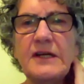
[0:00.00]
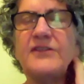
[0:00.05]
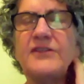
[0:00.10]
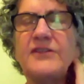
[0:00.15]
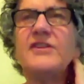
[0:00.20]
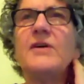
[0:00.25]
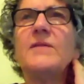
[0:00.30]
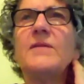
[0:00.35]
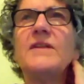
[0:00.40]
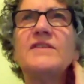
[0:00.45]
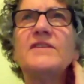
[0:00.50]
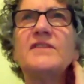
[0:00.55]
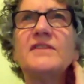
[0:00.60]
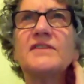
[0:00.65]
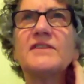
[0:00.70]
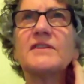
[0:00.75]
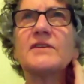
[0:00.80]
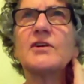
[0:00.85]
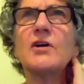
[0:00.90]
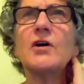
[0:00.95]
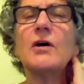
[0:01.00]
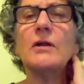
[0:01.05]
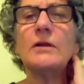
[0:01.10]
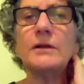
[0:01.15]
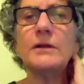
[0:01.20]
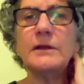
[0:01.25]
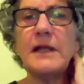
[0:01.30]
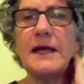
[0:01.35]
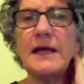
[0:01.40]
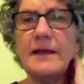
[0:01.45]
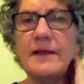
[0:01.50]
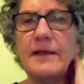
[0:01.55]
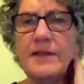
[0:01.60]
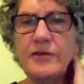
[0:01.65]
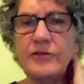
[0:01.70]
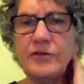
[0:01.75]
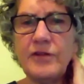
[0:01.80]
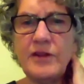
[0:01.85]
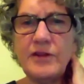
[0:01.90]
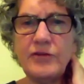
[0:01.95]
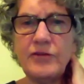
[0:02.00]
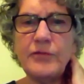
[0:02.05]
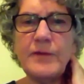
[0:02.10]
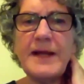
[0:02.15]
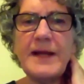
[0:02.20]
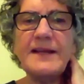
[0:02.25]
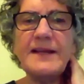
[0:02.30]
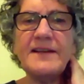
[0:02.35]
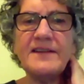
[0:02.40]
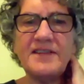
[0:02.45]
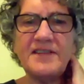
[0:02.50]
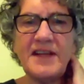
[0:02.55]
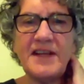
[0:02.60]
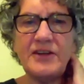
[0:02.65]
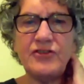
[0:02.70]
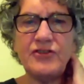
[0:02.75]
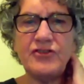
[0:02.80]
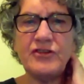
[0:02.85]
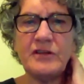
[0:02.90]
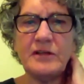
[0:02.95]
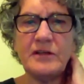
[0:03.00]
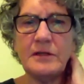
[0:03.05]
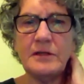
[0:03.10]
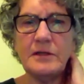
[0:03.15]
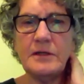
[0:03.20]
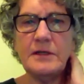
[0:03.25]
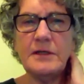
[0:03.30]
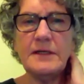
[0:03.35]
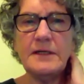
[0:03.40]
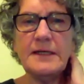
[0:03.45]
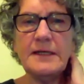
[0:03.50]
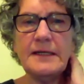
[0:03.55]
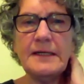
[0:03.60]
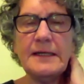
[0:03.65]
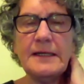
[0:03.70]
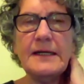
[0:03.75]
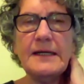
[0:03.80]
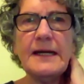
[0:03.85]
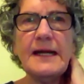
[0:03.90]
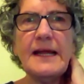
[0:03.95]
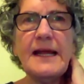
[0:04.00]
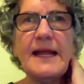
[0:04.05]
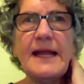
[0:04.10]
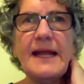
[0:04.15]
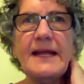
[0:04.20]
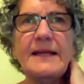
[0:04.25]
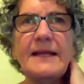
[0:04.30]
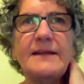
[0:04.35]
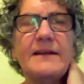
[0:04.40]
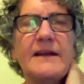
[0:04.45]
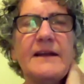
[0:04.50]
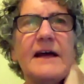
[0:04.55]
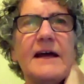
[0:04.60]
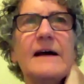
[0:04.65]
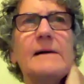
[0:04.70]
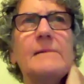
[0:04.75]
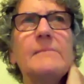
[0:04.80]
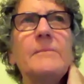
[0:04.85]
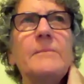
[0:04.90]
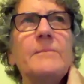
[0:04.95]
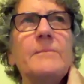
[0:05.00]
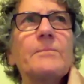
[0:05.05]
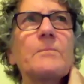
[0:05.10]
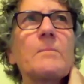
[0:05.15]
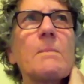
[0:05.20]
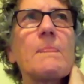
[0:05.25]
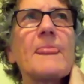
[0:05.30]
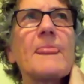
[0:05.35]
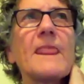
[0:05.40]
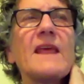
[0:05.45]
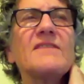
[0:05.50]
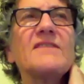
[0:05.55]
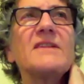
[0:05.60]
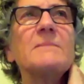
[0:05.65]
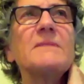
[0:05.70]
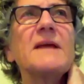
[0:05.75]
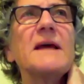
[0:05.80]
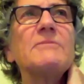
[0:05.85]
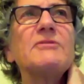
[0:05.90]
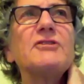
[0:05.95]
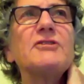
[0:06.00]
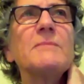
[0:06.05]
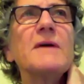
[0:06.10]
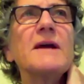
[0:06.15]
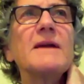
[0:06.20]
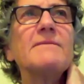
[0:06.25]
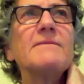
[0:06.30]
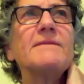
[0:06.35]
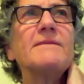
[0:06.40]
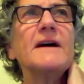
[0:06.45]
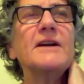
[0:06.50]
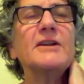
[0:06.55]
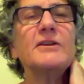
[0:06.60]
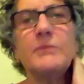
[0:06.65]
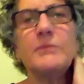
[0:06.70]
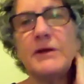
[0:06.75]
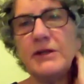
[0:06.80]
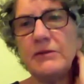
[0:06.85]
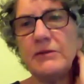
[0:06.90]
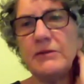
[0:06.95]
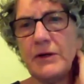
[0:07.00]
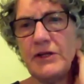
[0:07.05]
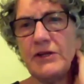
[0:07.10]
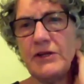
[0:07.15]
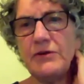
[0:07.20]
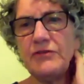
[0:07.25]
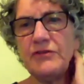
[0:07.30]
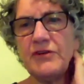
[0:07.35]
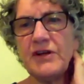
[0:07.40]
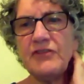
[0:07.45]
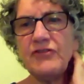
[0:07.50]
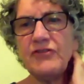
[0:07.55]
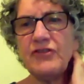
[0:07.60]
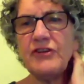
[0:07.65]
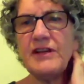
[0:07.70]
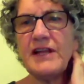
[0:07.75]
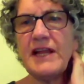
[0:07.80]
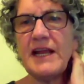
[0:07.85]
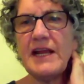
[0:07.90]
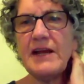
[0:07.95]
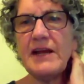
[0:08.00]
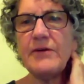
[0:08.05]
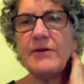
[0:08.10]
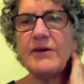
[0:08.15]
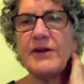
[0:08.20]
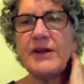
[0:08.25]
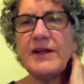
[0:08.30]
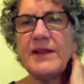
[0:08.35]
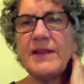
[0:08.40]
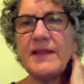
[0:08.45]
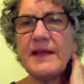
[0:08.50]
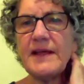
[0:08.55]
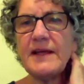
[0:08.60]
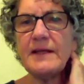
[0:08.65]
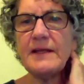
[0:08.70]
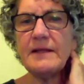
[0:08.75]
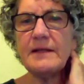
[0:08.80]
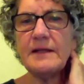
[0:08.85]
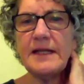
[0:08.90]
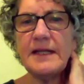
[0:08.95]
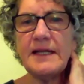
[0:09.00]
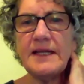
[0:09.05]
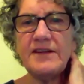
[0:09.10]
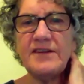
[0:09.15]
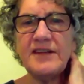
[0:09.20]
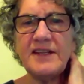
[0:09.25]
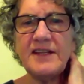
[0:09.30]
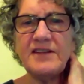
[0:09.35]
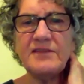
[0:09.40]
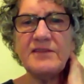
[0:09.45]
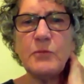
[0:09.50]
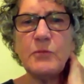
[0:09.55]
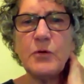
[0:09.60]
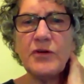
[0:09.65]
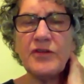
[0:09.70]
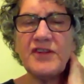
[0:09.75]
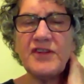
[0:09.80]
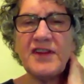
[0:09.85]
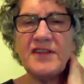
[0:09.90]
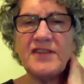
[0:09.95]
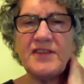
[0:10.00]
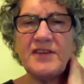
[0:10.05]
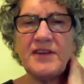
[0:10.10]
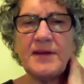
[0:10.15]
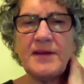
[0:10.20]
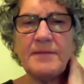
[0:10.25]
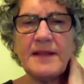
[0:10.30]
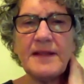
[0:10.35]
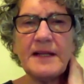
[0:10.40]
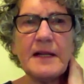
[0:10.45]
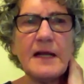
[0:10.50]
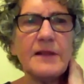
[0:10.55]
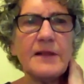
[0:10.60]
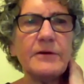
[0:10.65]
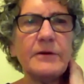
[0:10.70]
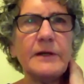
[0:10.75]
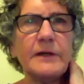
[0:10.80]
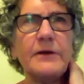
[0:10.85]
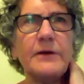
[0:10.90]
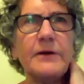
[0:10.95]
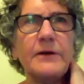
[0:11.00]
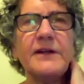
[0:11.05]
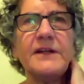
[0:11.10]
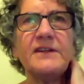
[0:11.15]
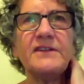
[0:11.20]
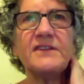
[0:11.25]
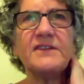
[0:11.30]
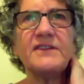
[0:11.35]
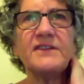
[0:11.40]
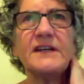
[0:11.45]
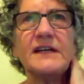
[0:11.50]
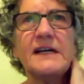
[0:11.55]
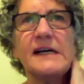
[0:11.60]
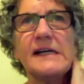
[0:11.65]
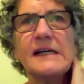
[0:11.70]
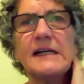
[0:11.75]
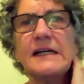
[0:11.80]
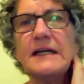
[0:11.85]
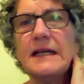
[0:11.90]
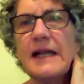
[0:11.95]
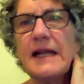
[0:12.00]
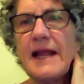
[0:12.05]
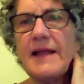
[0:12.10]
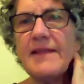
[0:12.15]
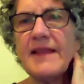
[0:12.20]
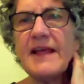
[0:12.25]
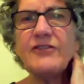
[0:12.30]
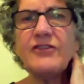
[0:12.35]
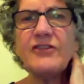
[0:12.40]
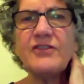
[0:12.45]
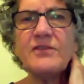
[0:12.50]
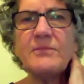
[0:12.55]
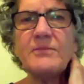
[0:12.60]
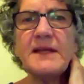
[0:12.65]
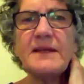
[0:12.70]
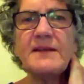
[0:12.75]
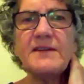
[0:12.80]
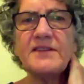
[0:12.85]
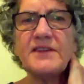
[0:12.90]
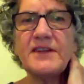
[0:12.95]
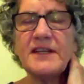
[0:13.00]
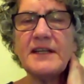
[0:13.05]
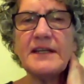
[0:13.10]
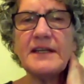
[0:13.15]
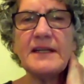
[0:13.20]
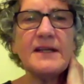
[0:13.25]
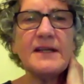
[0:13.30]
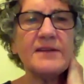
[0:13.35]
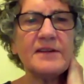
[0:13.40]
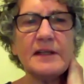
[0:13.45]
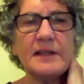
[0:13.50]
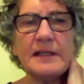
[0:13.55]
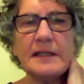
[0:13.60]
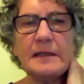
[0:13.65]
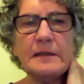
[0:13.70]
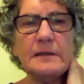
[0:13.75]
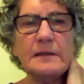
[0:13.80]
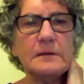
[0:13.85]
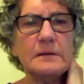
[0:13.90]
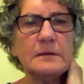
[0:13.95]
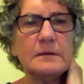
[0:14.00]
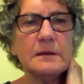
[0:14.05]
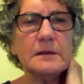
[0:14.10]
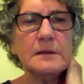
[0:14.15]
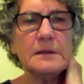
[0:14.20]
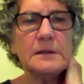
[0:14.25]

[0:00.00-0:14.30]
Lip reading: So this is called like the train station. And sometimes you might find when you touch an area that it's more sensitive than other areas. And that just means that it needs a little